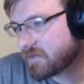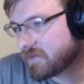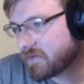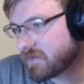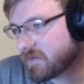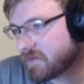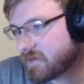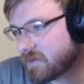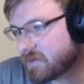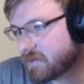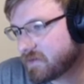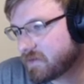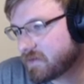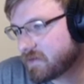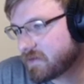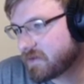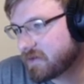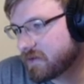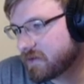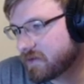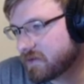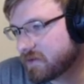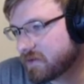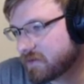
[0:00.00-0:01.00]

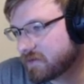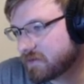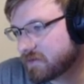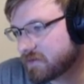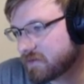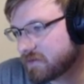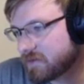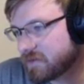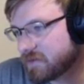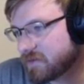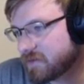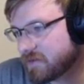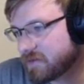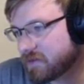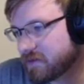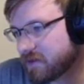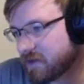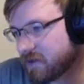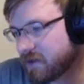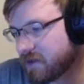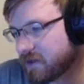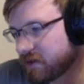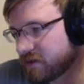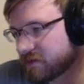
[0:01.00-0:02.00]

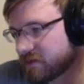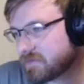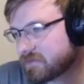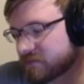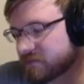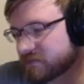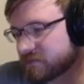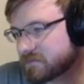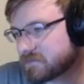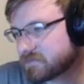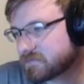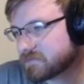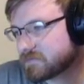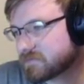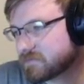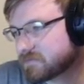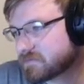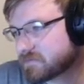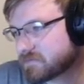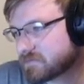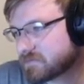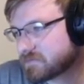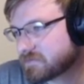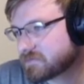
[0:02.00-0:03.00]

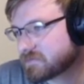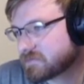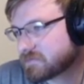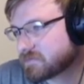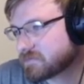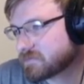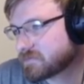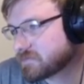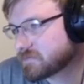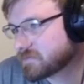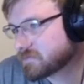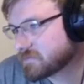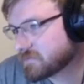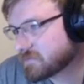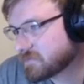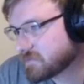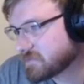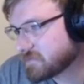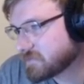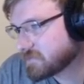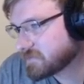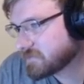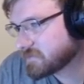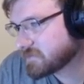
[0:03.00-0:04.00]

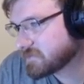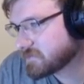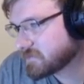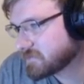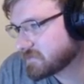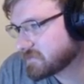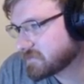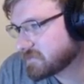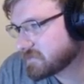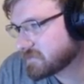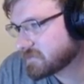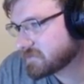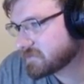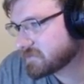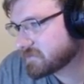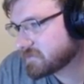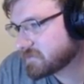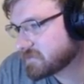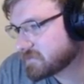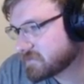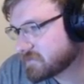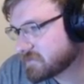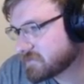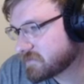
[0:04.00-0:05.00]

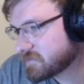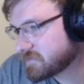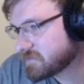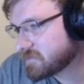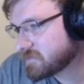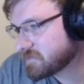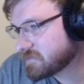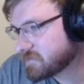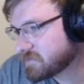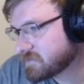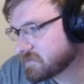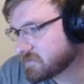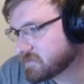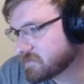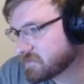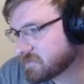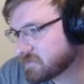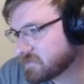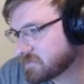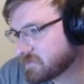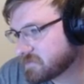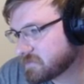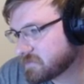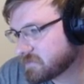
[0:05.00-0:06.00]

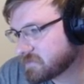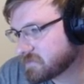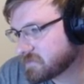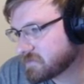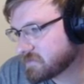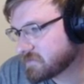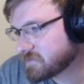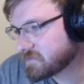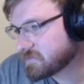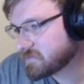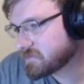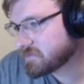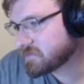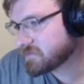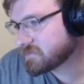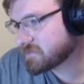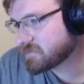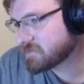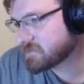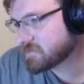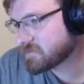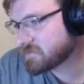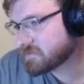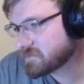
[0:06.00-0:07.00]

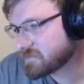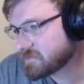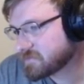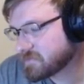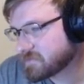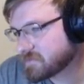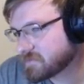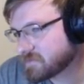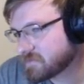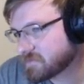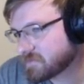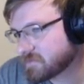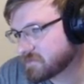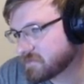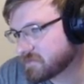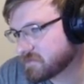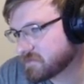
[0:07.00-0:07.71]
No one is speaking in this clip.